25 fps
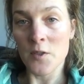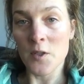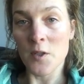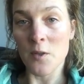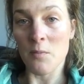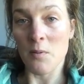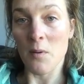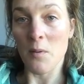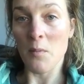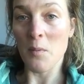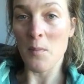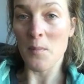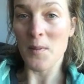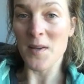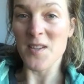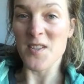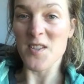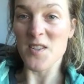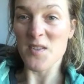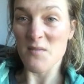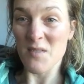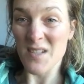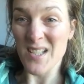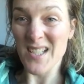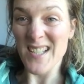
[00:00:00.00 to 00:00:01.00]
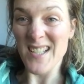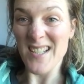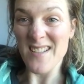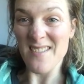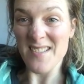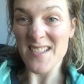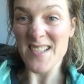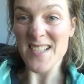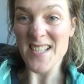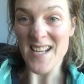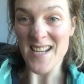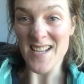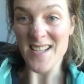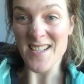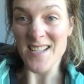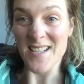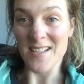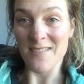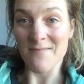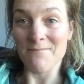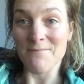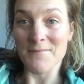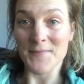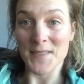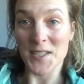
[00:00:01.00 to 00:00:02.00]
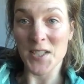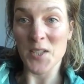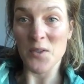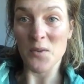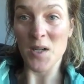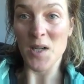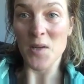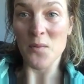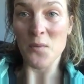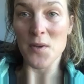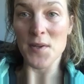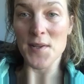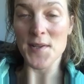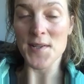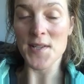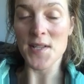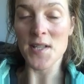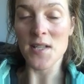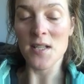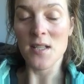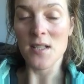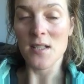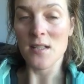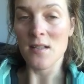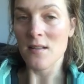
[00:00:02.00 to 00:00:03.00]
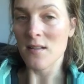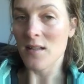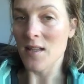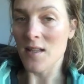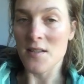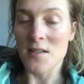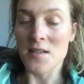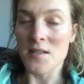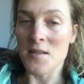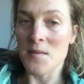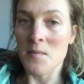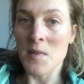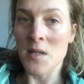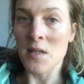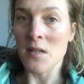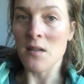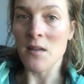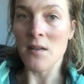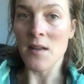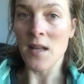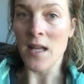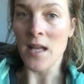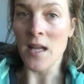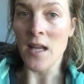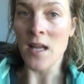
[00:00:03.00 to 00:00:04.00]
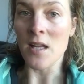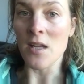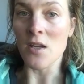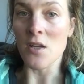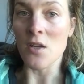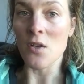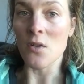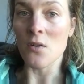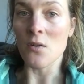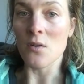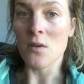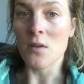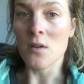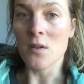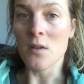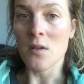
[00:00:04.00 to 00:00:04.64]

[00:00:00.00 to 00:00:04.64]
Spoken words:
You're probably just really irritating. I know I was. That doesn't mean that they hate you.